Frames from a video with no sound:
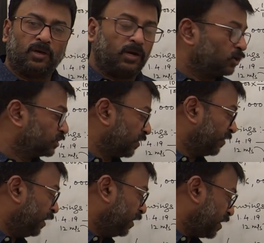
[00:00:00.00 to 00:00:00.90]
Now
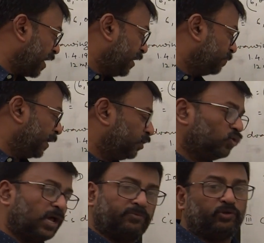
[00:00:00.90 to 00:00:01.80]
78 by
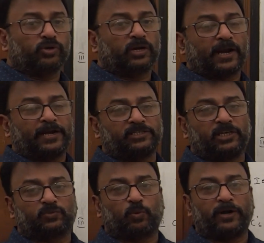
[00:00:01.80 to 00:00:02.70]
12 you can write
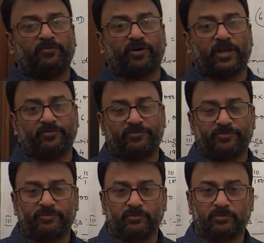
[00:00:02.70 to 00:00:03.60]
6.5.
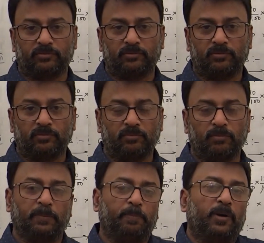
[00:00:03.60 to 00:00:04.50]

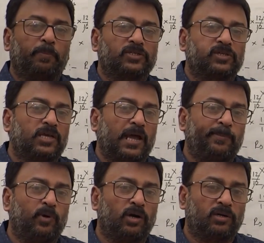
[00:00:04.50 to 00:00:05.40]
But purposely I
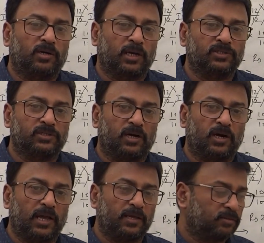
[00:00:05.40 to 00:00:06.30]
have not considered
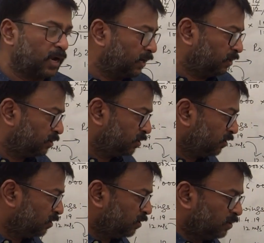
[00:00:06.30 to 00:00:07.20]
like that.
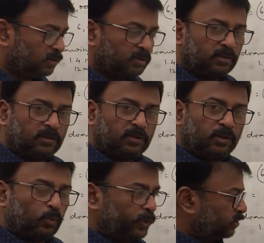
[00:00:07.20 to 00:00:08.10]

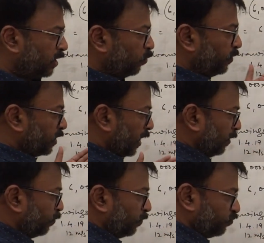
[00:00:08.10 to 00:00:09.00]
With the
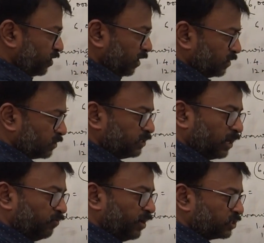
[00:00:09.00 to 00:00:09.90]
help of this
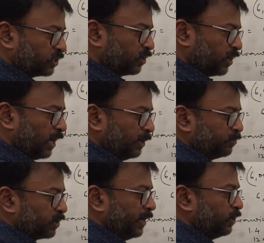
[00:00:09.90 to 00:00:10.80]
derivation, I have
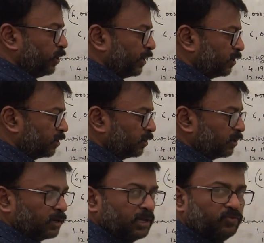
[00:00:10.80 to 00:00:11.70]
tried to
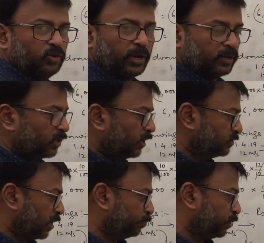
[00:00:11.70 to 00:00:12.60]
give you another
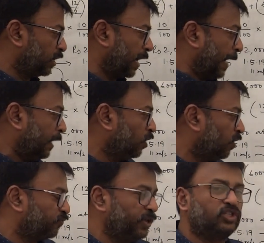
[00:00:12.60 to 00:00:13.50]
example, end
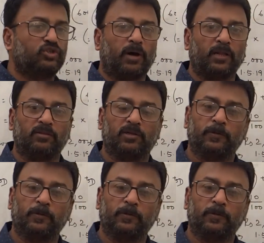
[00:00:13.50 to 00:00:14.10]
of each month.